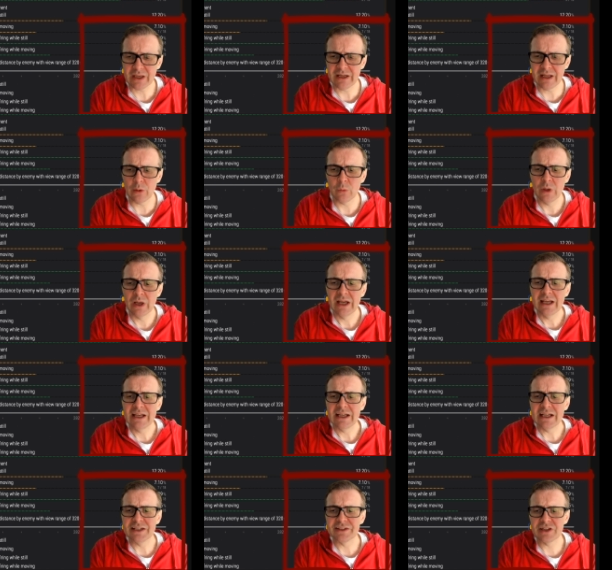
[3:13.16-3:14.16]
Now,
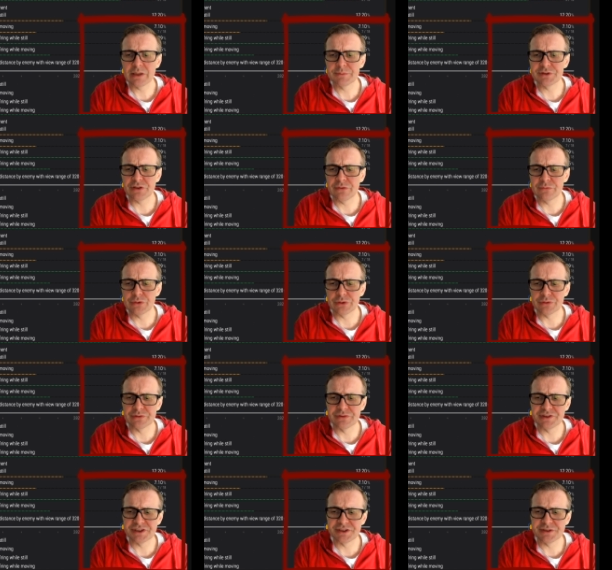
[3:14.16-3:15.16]
in terms of
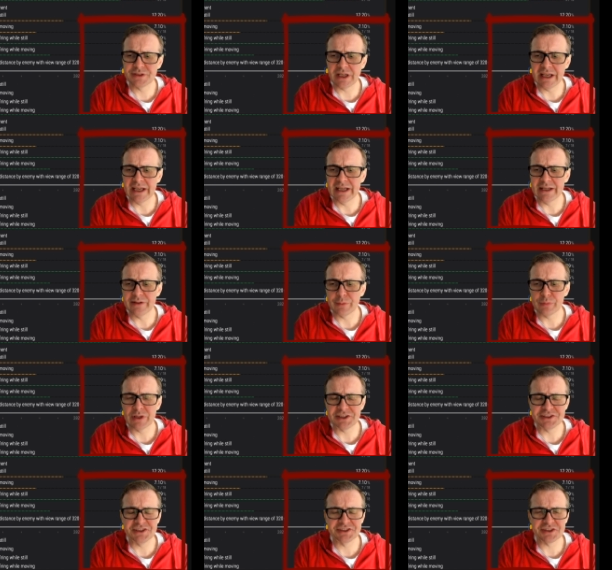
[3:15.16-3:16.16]
guns,
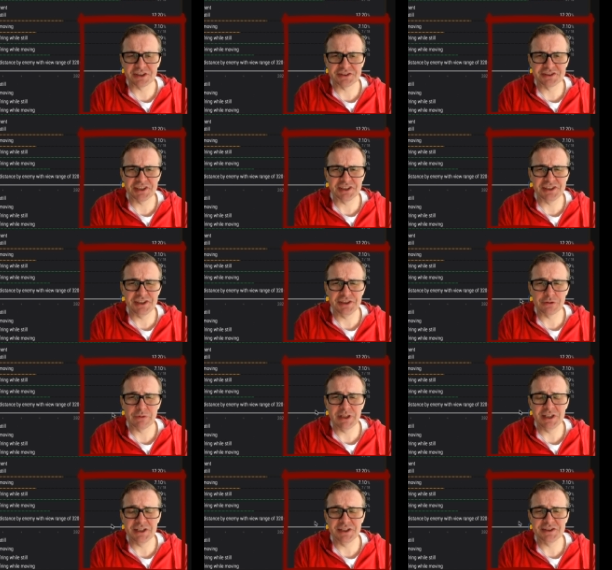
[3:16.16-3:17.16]
depression, it's got 16
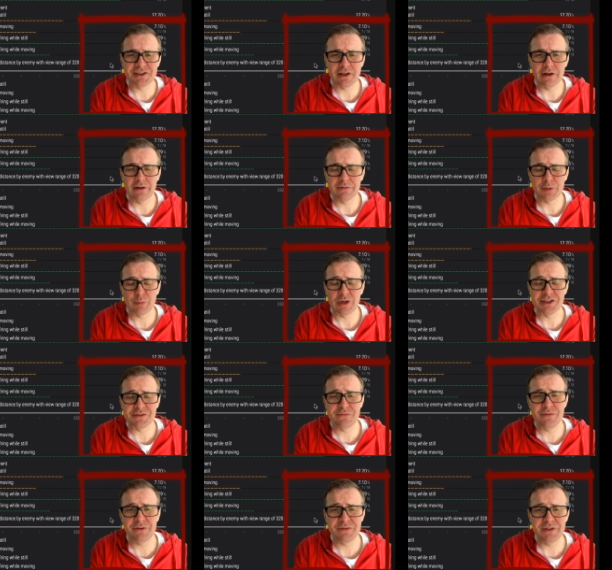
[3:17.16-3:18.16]
degrees of
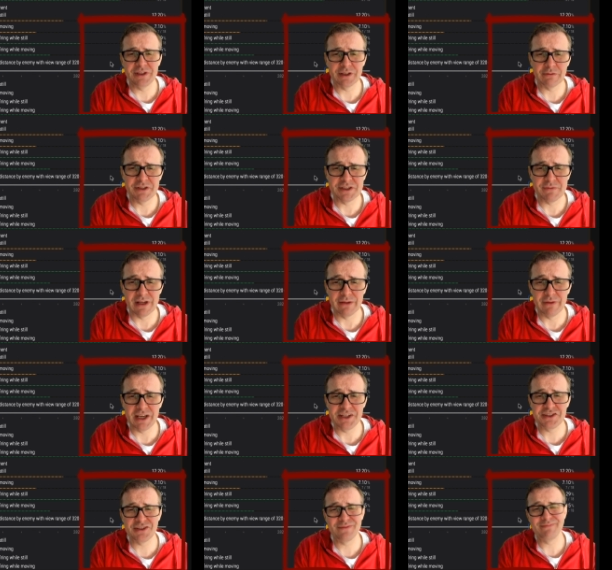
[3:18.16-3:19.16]
depression, 15 degrees of
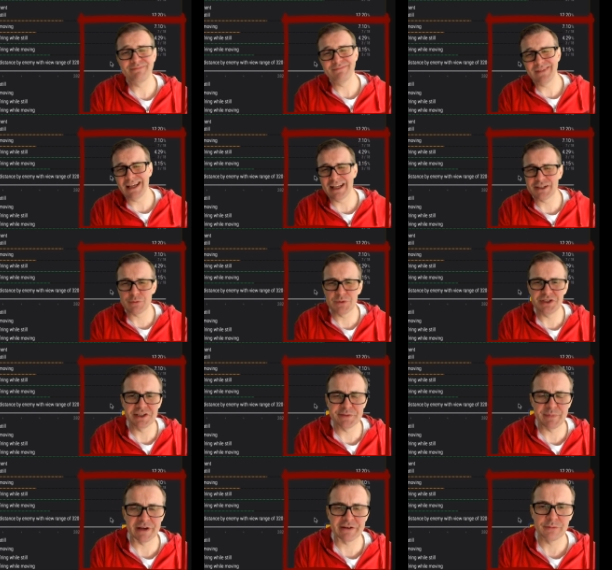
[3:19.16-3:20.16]
elevation. That's what you
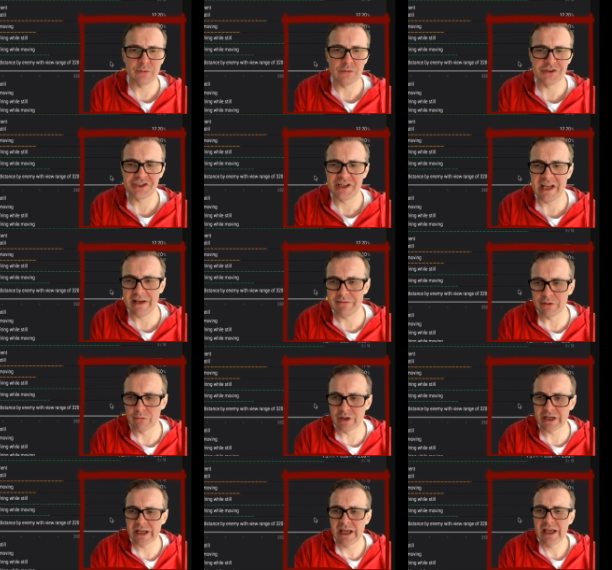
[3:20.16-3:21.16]
expect from Russian heavy,
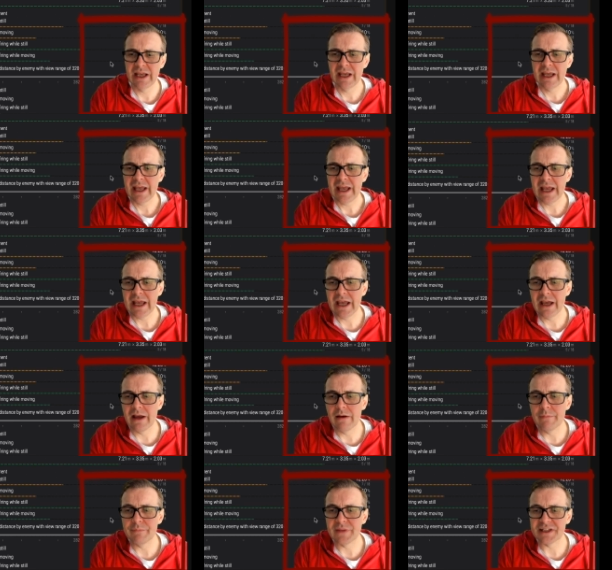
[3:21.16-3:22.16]
right?
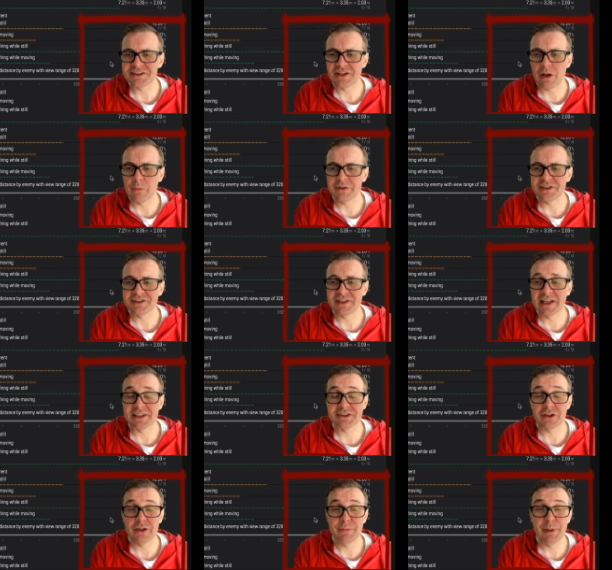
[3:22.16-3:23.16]
That's not what this tank
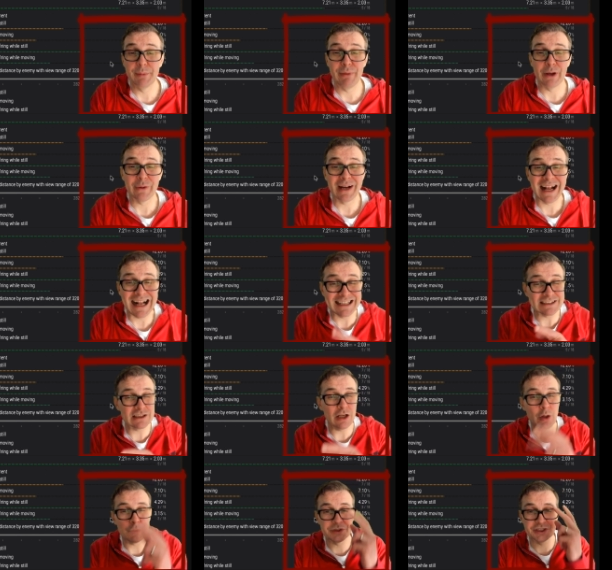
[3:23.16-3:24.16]
is going to be about. It has
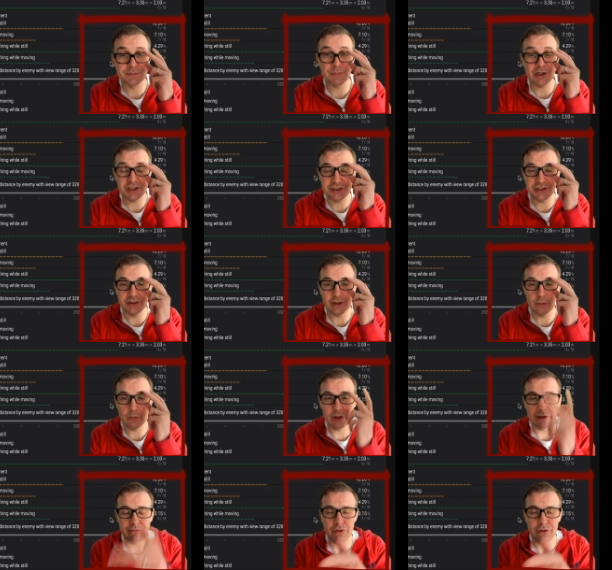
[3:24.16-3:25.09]
low dispersion though, right?